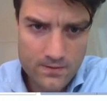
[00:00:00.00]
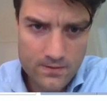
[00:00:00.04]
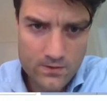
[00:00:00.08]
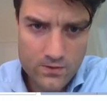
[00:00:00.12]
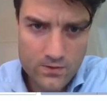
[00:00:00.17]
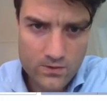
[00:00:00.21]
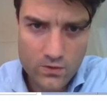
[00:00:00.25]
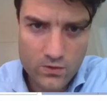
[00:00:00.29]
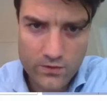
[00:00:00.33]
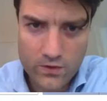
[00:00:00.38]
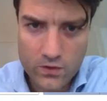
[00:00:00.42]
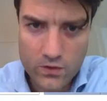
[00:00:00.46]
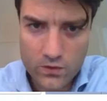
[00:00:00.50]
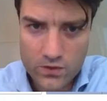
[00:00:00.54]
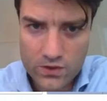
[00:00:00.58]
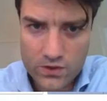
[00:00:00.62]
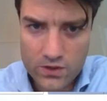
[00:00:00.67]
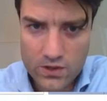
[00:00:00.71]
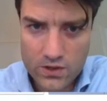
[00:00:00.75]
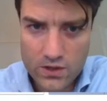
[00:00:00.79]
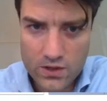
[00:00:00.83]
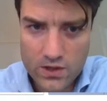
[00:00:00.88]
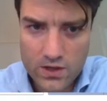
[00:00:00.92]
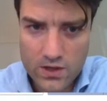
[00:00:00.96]
So of
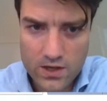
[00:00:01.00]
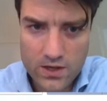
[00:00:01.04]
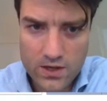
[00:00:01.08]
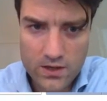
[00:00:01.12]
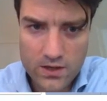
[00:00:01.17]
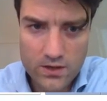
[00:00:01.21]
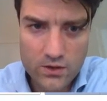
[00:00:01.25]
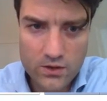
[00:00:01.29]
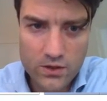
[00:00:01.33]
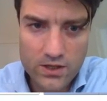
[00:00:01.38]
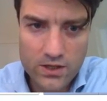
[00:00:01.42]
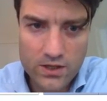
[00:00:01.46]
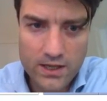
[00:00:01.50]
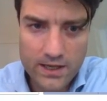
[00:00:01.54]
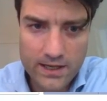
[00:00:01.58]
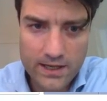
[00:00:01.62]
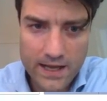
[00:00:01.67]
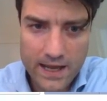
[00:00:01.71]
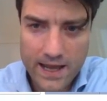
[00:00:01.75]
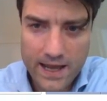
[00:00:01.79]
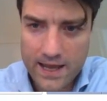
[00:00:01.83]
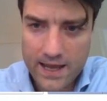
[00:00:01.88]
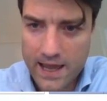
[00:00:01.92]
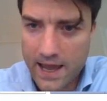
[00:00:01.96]
course you can
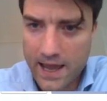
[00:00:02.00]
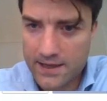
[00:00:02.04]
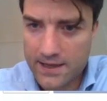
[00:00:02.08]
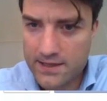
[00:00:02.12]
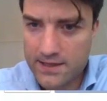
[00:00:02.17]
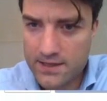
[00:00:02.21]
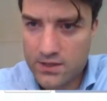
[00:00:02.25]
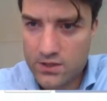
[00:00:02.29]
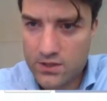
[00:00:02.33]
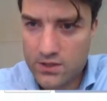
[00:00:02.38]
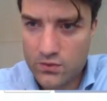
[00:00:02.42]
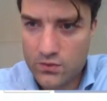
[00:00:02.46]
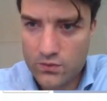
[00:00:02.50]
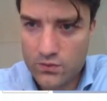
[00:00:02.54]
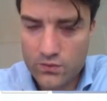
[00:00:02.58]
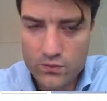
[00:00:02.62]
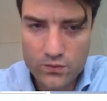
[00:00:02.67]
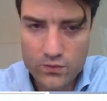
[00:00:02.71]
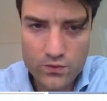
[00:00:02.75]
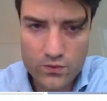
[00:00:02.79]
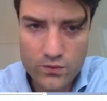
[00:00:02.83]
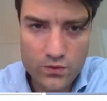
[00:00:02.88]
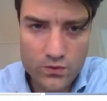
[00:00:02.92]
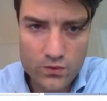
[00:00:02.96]
get access
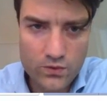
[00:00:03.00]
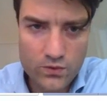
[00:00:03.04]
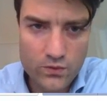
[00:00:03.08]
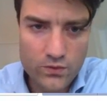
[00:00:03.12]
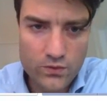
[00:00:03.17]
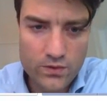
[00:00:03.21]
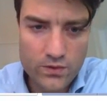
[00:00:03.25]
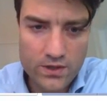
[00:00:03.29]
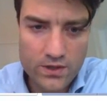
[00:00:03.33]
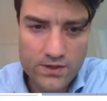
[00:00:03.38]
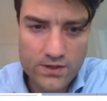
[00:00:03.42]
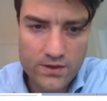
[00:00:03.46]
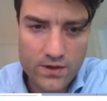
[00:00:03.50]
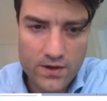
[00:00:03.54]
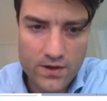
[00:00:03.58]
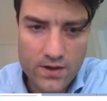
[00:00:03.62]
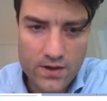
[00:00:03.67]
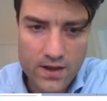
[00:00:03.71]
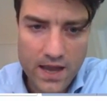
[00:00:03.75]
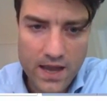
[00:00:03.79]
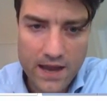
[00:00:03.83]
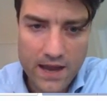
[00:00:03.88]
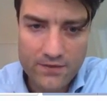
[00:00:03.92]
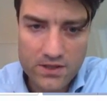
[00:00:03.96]
to this
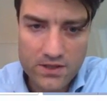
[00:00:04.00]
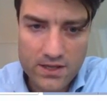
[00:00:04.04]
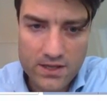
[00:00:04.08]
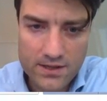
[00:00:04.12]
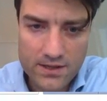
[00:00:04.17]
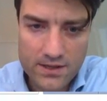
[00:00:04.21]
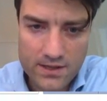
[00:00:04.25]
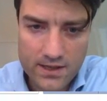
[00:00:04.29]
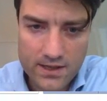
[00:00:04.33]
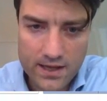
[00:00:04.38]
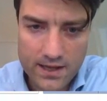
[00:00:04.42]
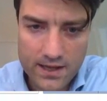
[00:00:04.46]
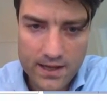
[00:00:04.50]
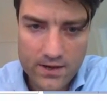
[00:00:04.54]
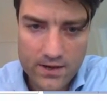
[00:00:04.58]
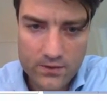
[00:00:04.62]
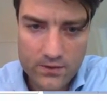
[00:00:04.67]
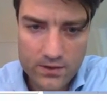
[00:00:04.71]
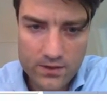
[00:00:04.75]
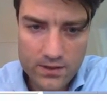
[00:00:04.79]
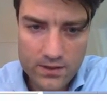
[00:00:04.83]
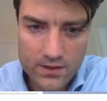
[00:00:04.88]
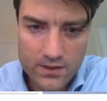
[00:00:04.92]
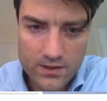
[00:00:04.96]
advertising
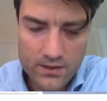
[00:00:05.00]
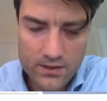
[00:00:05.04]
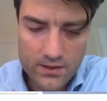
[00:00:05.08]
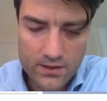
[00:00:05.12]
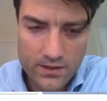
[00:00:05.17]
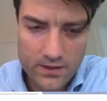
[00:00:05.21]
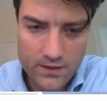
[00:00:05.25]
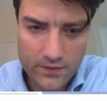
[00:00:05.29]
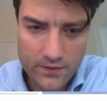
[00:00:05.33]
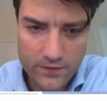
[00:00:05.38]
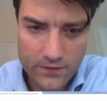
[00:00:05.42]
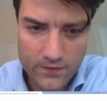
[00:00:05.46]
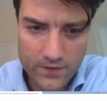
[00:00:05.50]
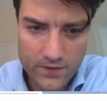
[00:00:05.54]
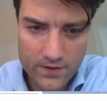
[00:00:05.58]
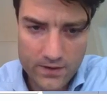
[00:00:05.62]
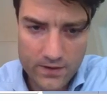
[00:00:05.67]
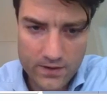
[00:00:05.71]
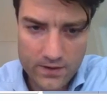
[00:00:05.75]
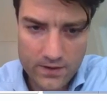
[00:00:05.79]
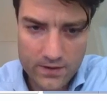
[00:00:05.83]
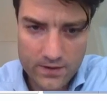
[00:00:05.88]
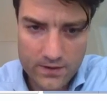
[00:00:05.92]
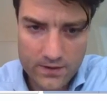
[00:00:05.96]
account if
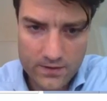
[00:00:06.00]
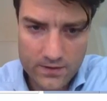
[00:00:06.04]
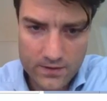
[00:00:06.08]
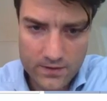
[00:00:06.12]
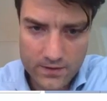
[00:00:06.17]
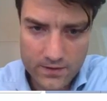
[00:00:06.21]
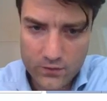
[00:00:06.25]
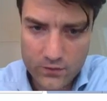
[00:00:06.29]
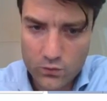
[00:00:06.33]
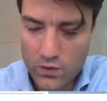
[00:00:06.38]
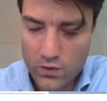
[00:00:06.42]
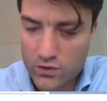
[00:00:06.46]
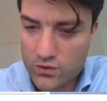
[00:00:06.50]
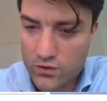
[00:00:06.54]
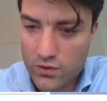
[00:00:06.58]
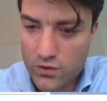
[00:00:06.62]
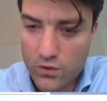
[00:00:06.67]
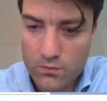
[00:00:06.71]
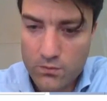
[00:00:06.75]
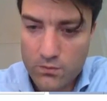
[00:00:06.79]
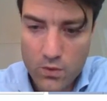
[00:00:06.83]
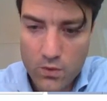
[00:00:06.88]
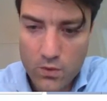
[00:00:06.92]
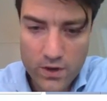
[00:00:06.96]
you want to
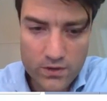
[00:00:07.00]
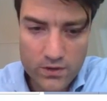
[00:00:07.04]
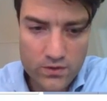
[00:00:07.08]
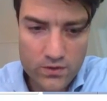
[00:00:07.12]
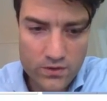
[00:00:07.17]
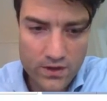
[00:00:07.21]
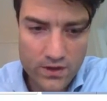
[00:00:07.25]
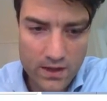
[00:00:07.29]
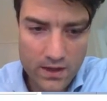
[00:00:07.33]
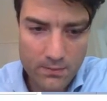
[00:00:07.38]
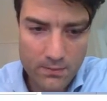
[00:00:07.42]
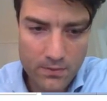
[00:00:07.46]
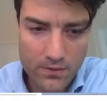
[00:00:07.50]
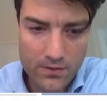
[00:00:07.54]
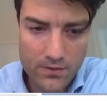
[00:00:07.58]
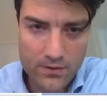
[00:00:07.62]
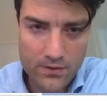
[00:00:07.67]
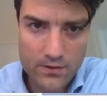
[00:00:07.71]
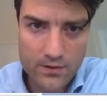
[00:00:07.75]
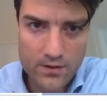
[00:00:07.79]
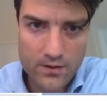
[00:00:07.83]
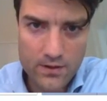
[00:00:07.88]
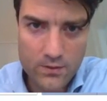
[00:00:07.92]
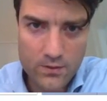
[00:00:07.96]
go more into
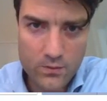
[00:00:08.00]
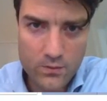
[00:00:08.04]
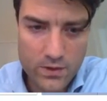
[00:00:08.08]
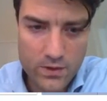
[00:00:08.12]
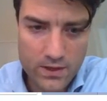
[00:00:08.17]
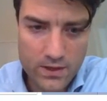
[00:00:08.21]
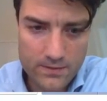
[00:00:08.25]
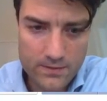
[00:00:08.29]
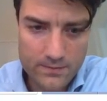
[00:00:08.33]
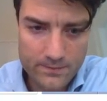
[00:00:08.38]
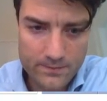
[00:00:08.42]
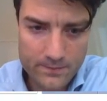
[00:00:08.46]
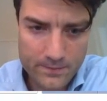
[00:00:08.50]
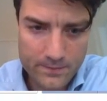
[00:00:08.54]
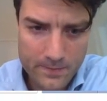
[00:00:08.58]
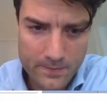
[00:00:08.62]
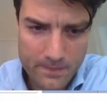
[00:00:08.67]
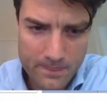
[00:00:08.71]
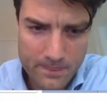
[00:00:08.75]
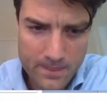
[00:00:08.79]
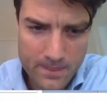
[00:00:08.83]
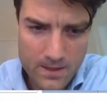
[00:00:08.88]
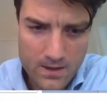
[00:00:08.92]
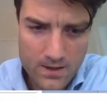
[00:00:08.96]
depth with it.
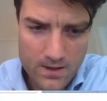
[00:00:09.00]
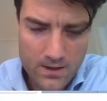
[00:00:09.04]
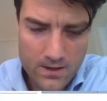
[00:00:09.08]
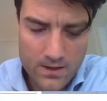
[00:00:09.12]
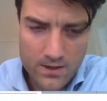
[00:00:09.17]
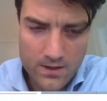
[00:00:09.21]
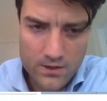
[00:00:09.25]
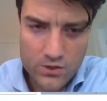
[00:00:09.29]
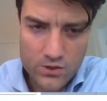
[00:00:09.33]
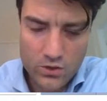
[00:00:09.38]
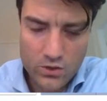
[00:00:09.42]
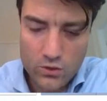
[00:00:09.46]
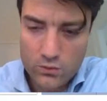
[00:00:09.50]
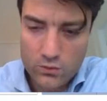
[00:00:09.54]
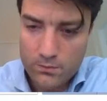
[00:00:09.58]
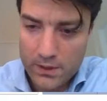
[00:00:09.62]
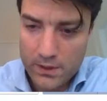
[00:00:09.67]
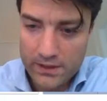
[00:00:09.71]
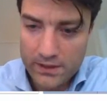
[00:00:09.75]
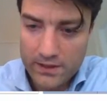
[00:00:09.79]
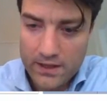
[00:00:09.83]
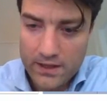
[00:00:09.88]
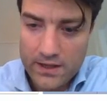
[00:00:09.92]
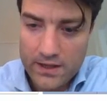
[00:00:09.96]
So,
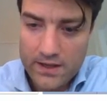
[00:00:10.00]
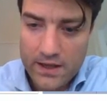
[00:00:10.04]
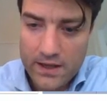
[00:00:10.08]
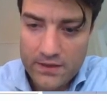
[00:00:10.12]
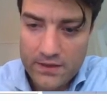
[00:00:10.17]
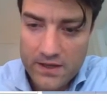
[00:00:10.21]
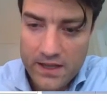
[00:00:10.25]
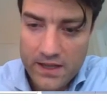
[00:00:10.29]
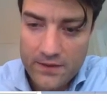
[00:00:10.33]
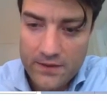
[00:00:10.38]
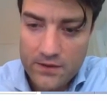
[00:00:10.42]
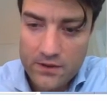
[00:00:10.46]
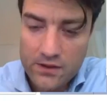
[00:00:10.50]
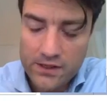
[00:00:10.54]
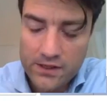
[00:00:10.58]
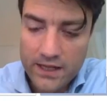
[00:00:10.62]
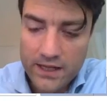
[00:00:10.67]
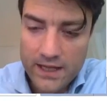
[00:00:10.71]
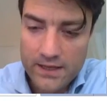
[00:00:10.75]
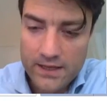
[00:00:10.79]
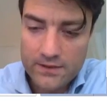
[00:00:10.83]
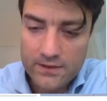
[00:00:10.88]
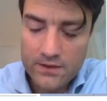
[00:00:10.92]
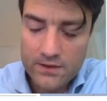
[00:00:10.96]
but at the end of the
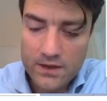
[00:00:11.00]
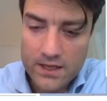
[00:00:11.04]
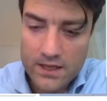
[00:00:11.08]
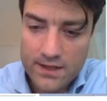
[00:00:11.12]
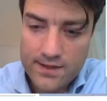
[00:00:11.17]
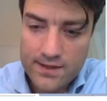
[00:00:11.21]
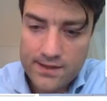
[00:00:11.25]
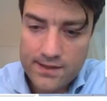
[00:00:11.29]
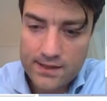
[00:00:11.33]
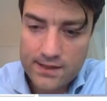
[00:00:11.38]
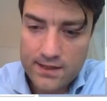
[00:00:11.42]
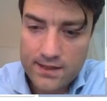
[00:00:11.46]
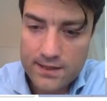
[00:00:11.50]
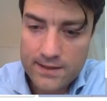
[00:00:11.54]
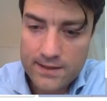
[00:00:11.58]
day, this